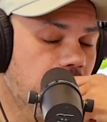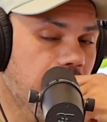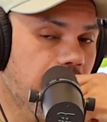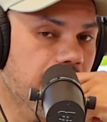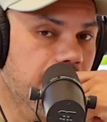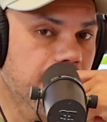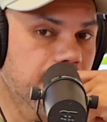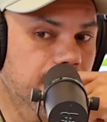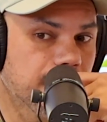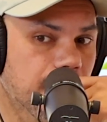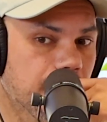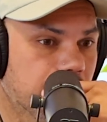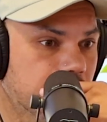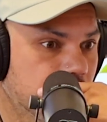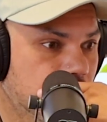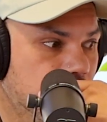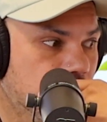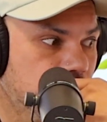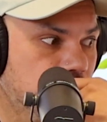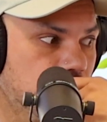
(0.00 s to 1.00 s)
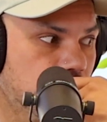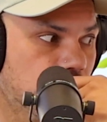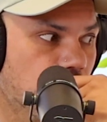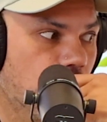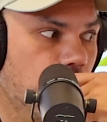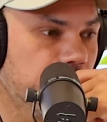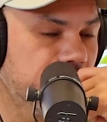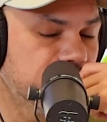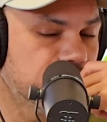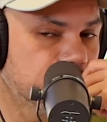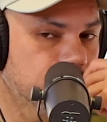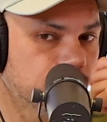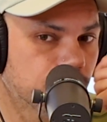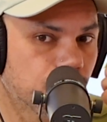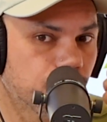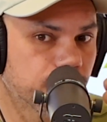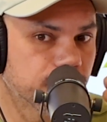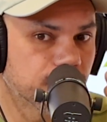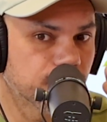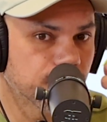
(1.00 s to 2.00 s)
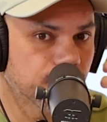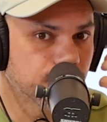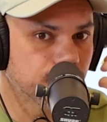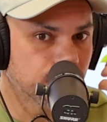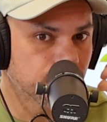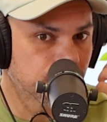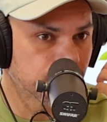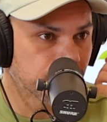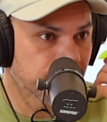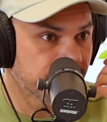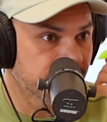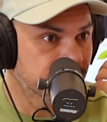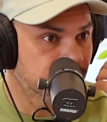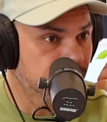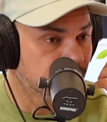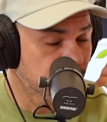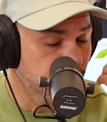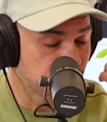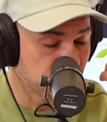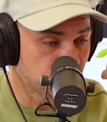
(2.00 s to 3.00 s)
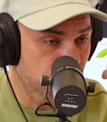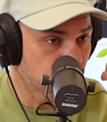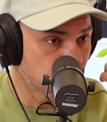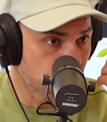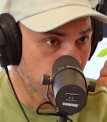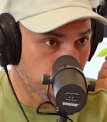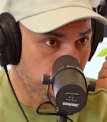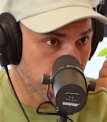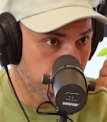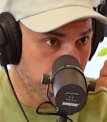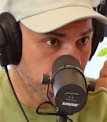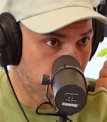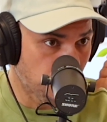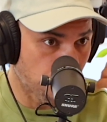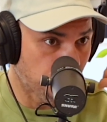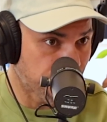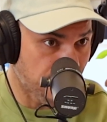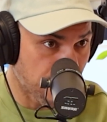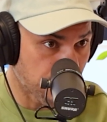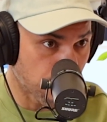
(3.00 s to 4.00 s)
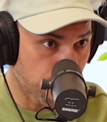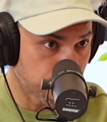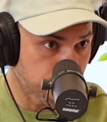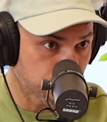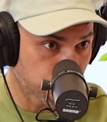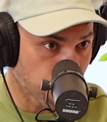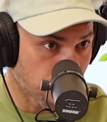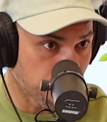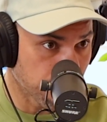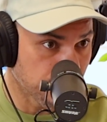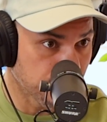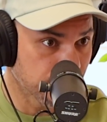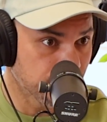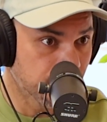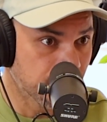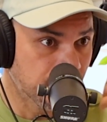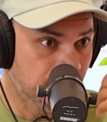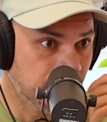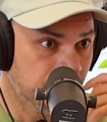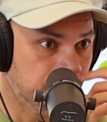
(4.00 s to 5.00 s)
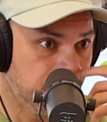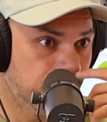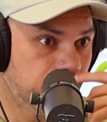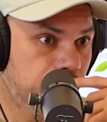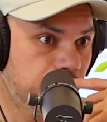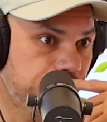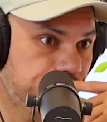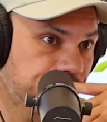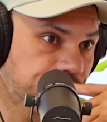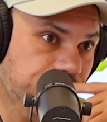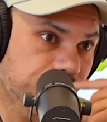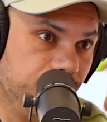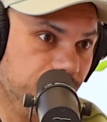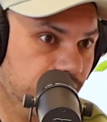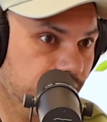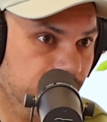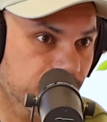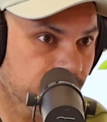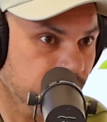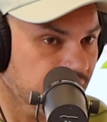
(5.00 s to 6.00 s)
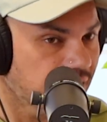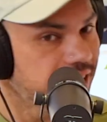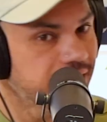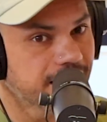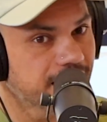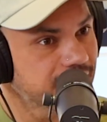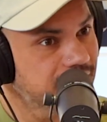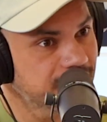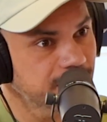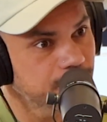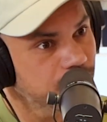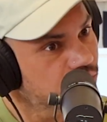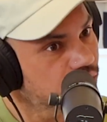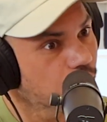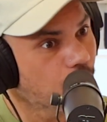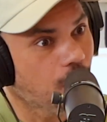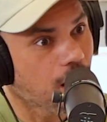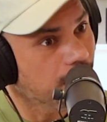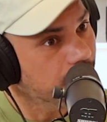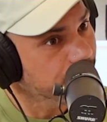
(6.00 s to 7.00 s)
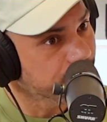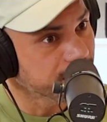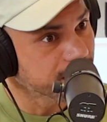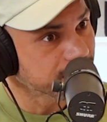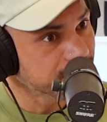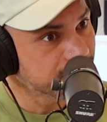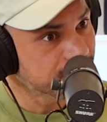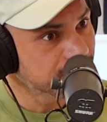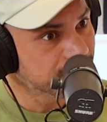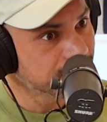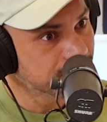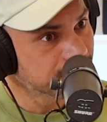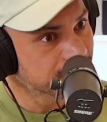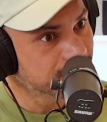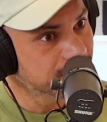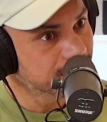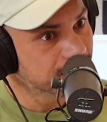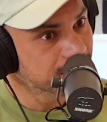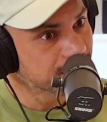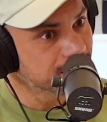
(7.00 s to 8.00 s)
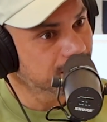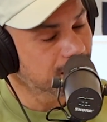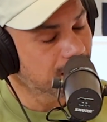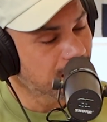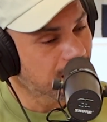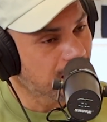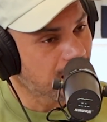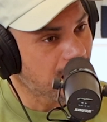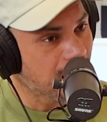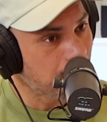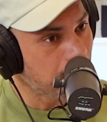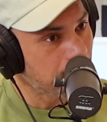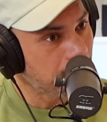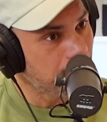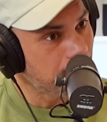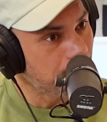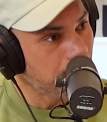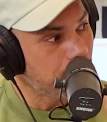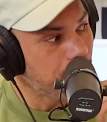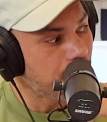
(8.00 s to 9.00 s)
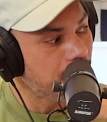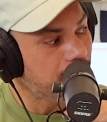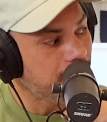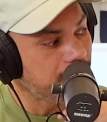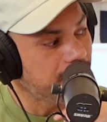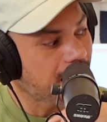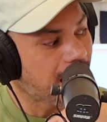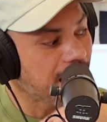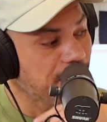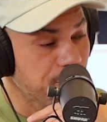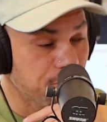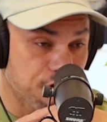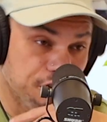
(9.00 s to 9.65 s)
And she told me, she goes, Lauren, she goes, your kid's going to be you, but without all the trauma. And that seems so obvious. But I